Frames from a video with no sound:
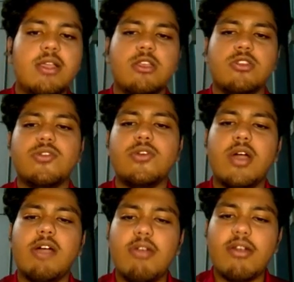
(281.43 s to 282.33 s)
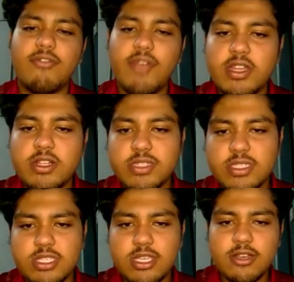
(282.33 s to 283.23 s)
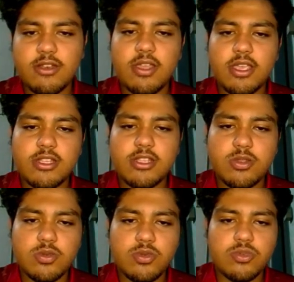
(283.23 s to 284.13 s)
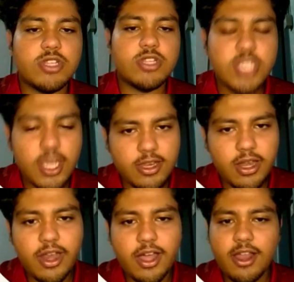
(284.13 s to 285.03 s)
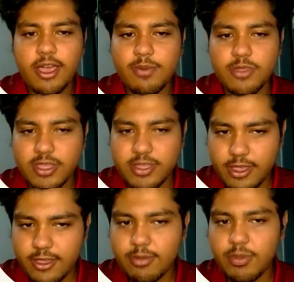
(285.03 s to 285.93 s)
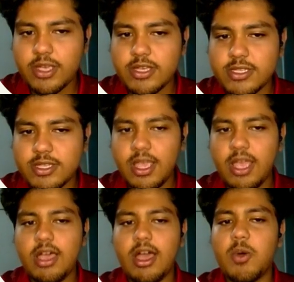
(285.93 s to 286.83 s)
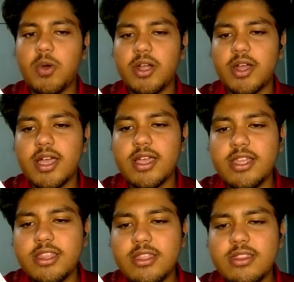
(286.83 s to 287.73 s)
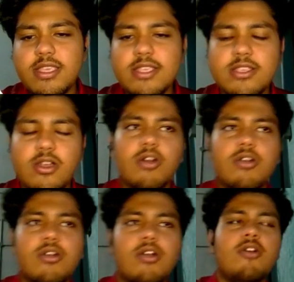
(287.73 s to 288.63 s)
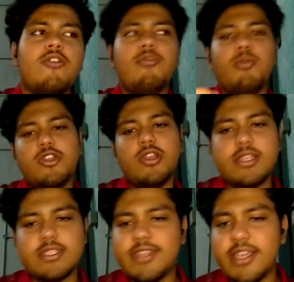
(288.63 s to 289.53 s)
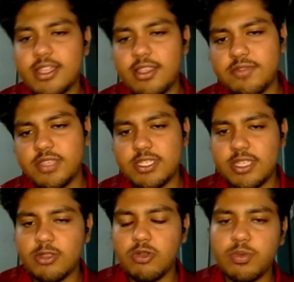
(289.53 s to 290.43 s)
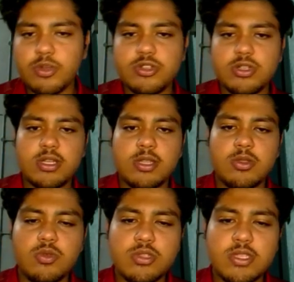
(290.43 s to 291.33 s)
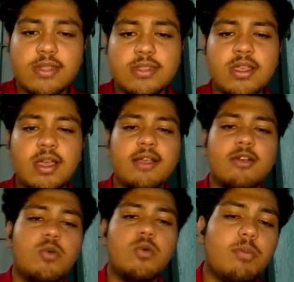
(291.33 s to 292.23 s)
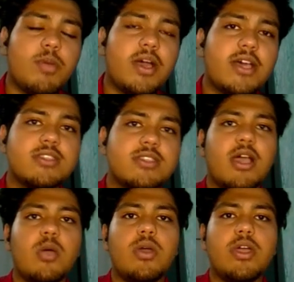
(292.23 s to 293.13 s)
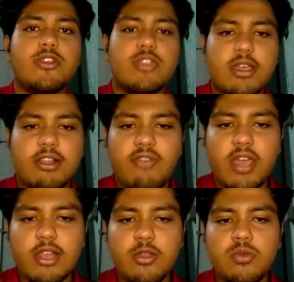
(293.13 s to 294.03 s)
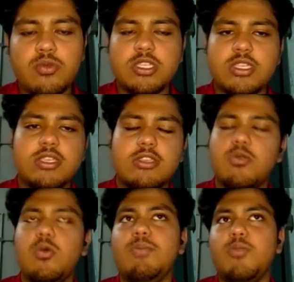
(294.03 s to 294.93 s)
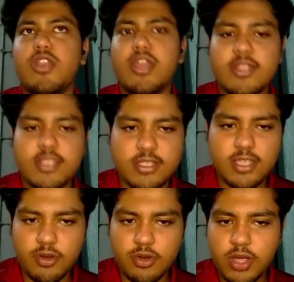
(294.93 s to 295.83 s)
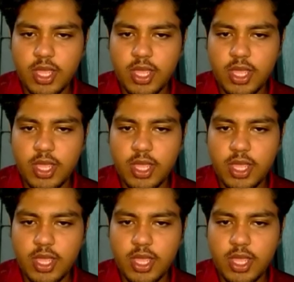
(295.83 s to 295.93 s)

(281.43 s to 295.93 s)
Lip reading: So our final decision is to reject the null hypothesis because our calculated t-score of modulus negative 62.392 sits way past our critical value, which is 1.960.